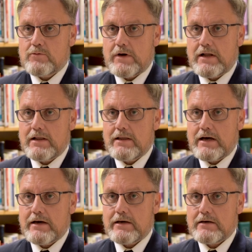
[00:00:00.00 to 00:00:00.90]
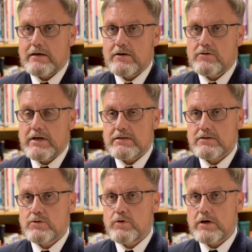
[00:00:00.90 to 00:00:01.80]
Well, I could
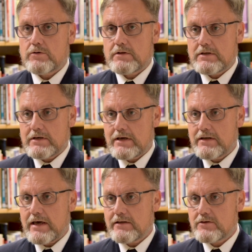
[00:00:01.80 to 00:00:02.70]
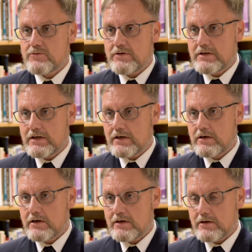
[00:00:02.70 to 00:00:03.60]
just quote the NATO
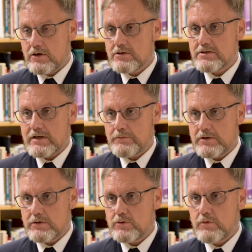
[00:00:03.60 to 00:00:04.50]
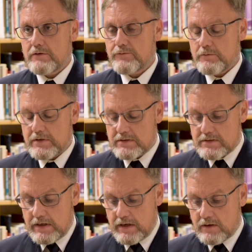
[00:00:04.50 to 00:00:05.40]
strategic concept, the new one from
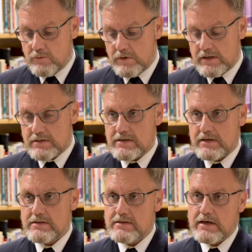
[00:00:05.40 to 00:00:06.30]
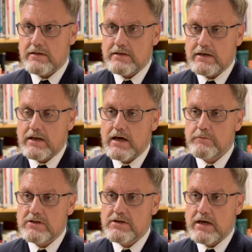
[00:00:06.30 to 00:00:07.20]
this year, where it says that
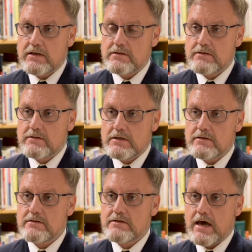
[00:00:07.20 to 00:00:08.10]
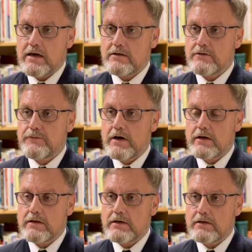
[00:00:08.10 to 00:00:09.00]
climate change is a
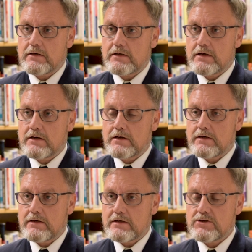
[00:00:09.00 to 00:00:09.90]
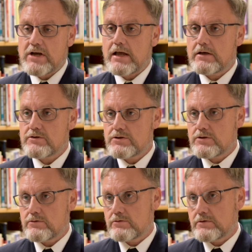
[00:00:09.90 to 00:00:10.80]
defining challenge
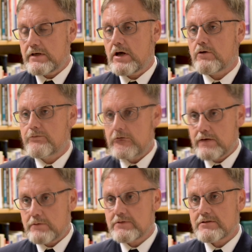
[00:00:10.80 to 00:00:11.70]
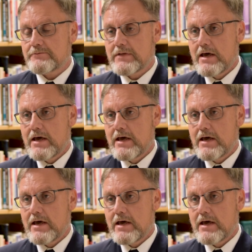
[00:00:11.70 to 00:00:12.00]
in our times.